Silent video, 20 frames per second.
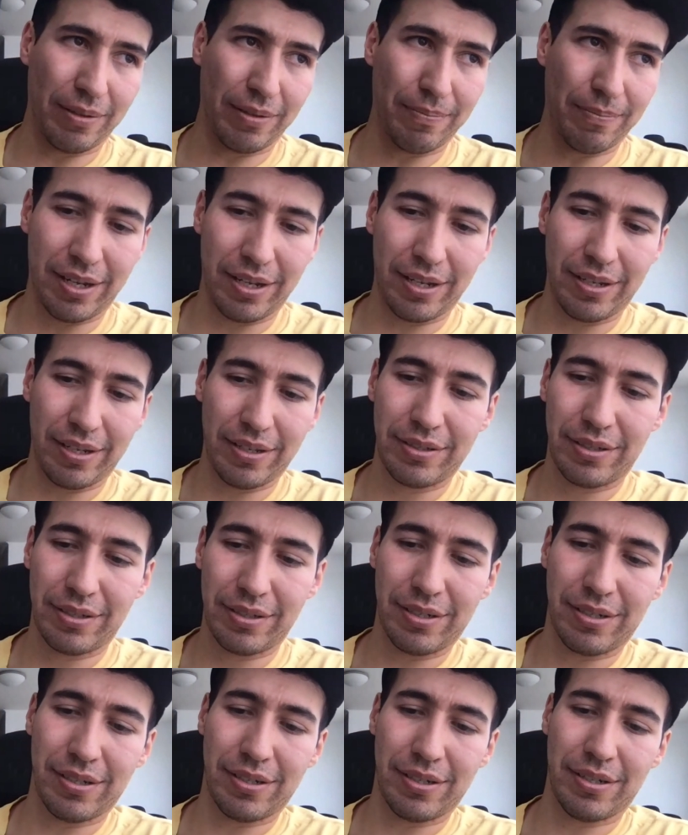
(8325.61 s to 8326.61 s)
downloaded
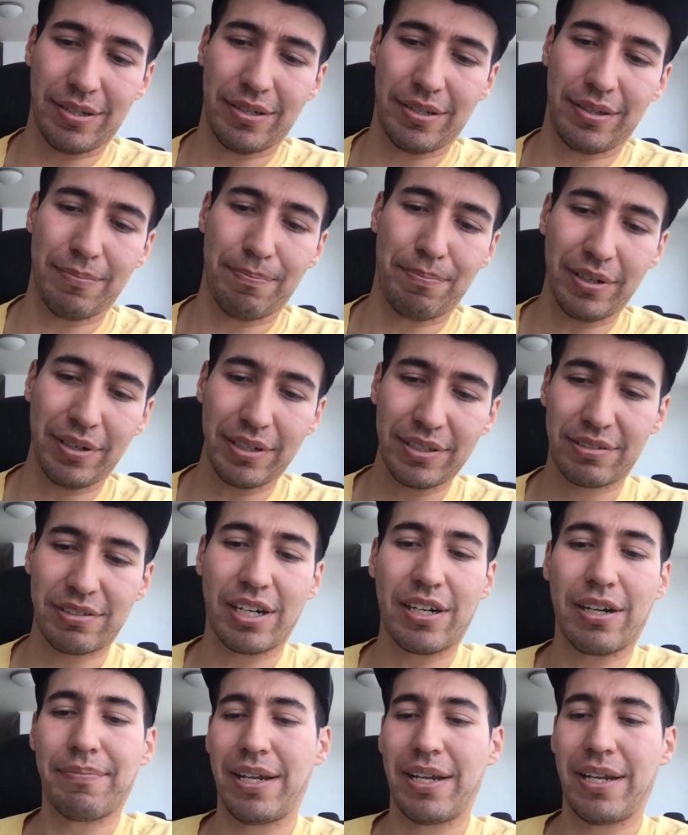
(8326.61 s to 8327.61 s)

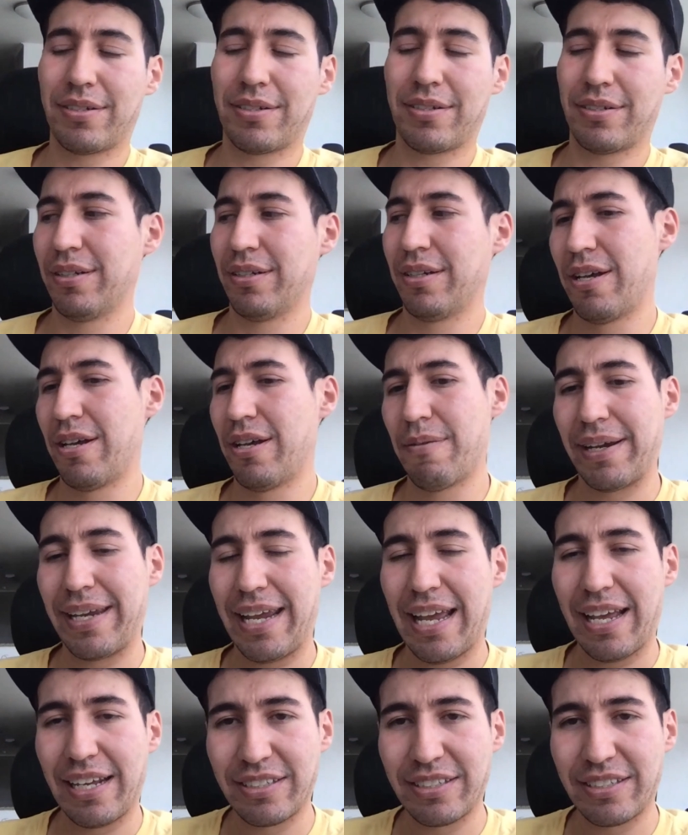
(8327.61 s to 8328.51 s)
the book Startup Nation.